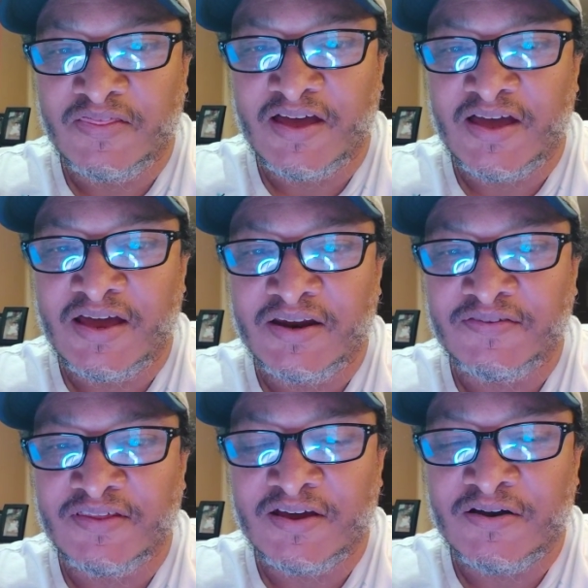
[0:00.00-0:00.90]
that
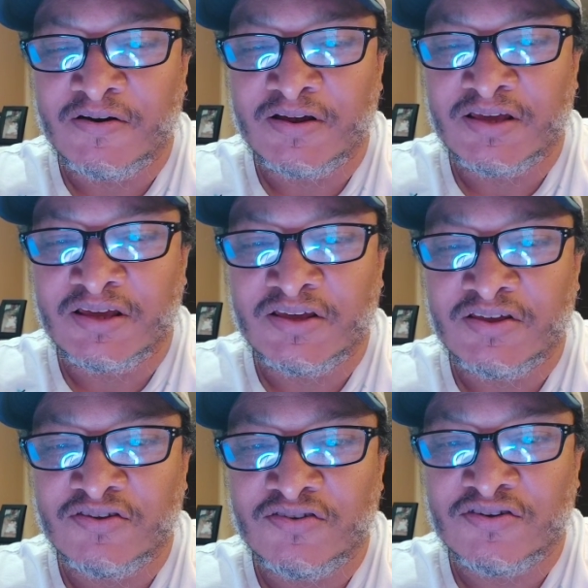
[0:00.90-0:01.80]
there
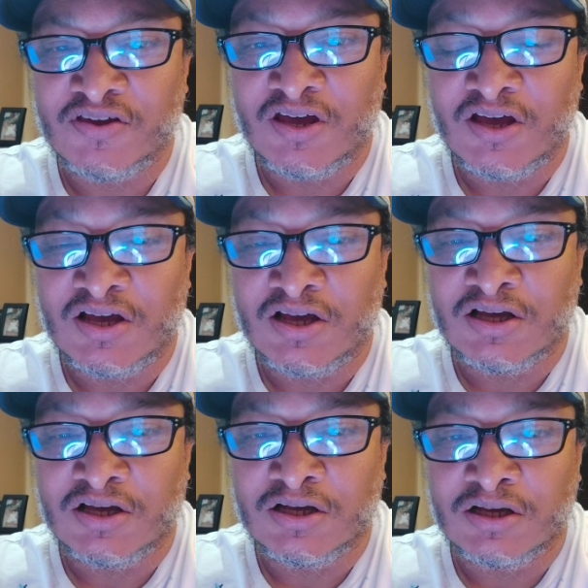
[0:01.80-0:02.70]
is
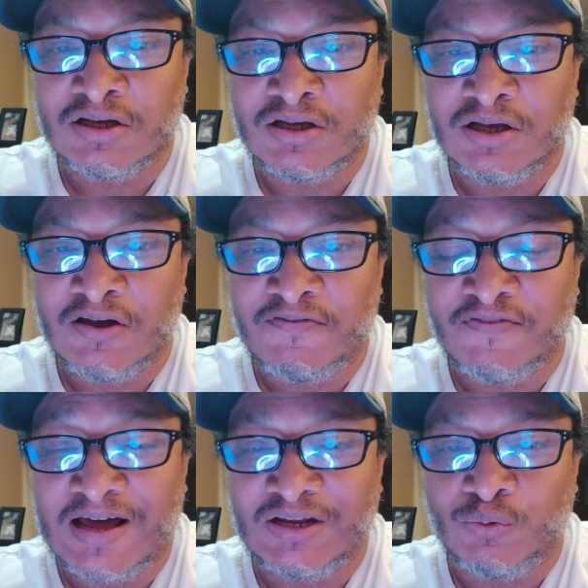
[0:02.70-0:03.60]
a
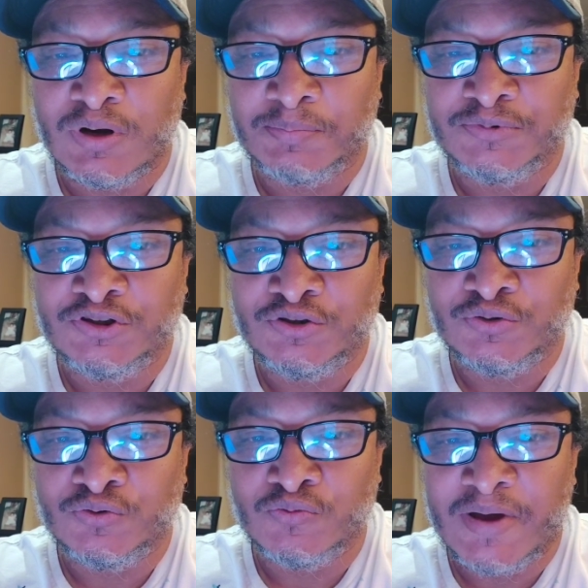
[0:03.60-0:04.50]
follow-up
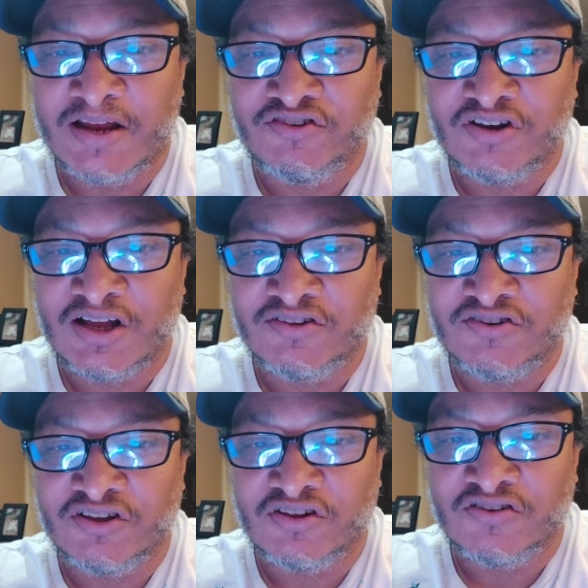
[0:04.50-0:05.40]
to Matt
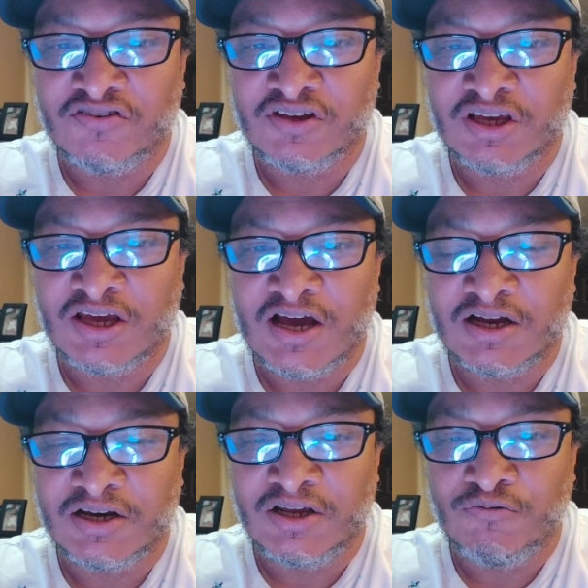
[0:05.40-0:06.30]
Johnson's
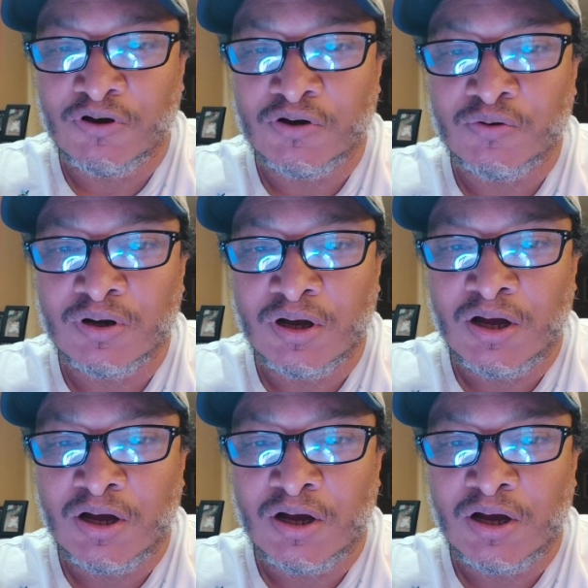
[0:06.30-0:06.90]
Incognegro